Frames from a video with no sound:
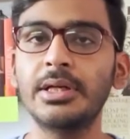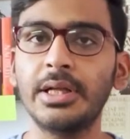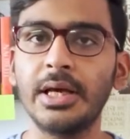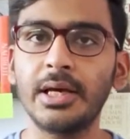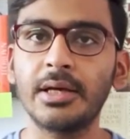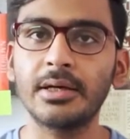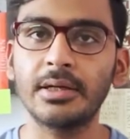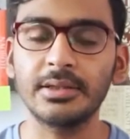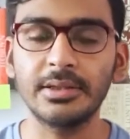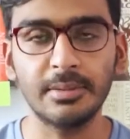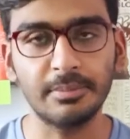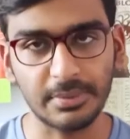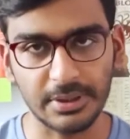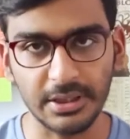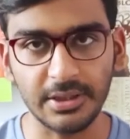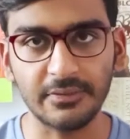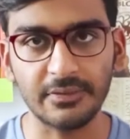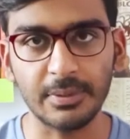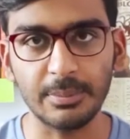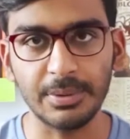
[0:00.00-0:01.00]
take the
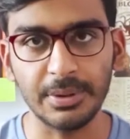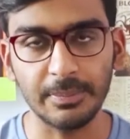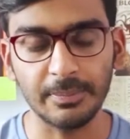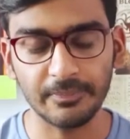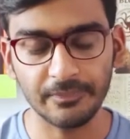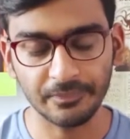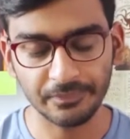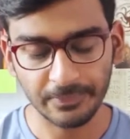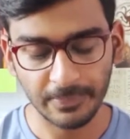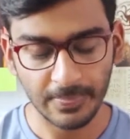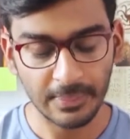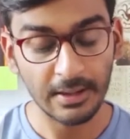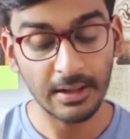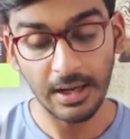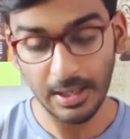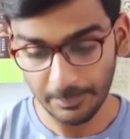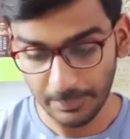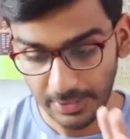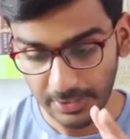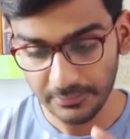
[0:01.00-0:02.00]
money from them.
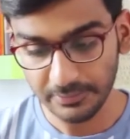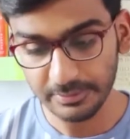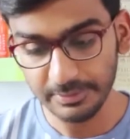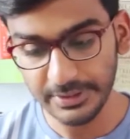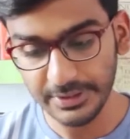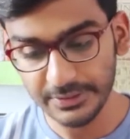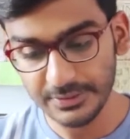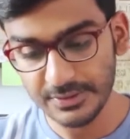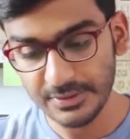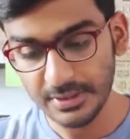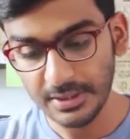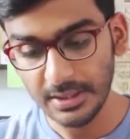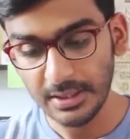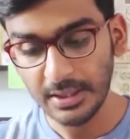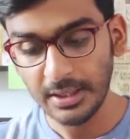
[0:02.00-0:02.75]
Apart from this,